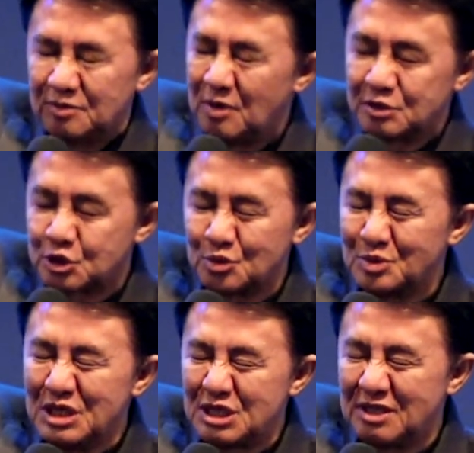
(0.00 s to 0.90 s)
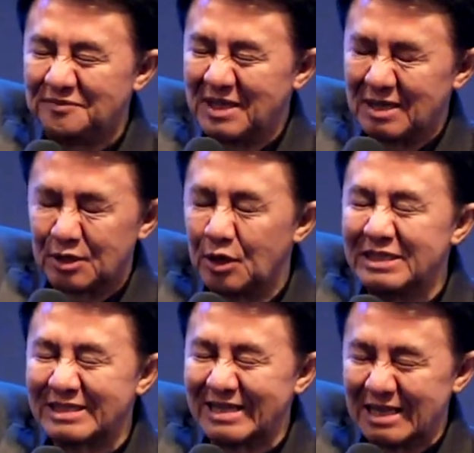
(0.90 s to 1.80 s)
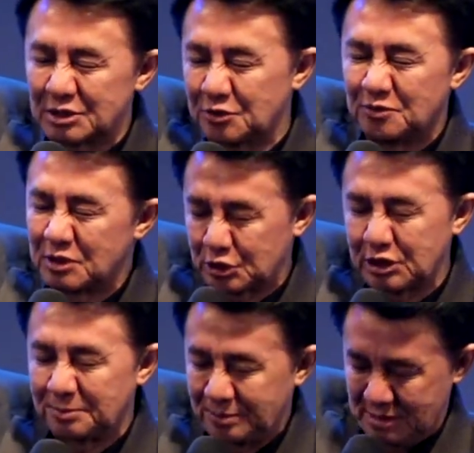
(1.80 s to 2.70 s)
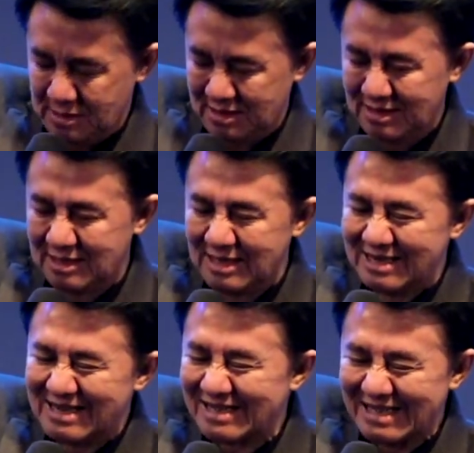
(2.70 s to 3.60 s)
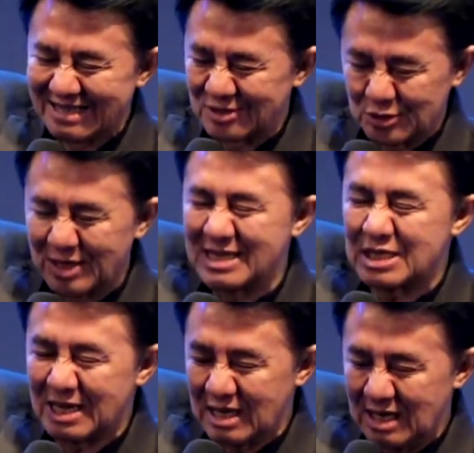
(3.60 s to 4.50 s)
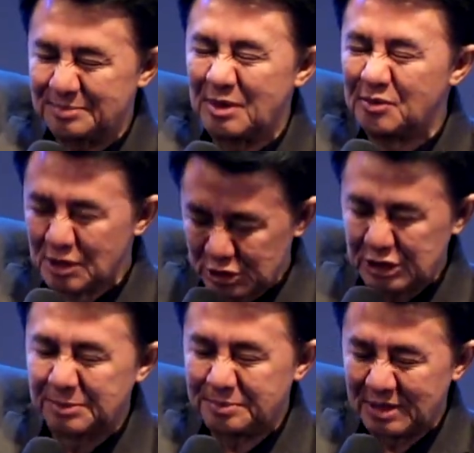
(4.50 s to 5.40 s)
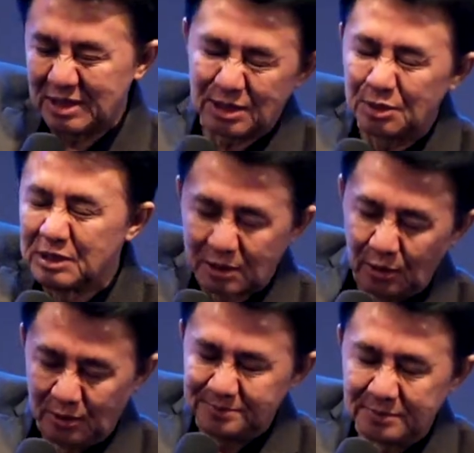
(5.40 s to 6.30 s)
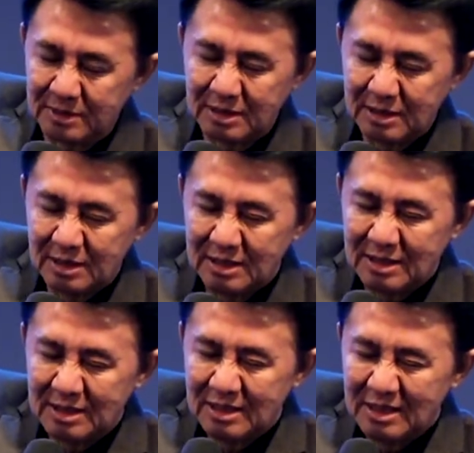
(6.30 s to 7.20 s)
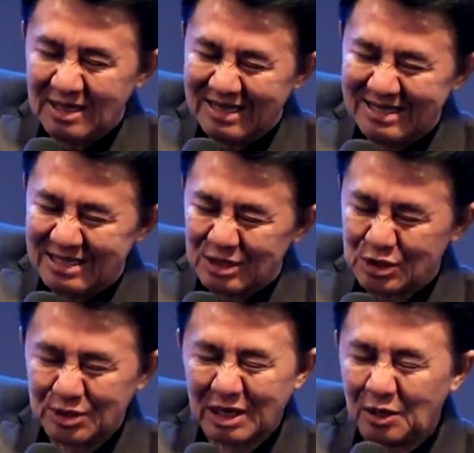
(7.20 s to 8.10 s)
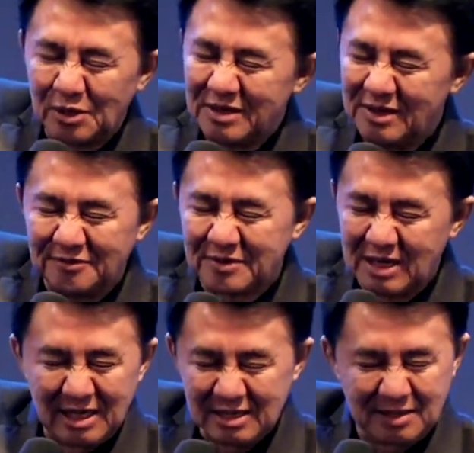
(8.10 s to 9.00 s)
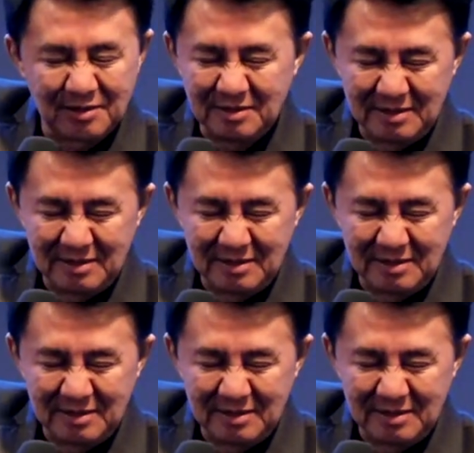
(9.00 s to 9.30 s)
wants to receive the anointing as a worshiper. God is raising up a worshiper around the globe. So the glory of God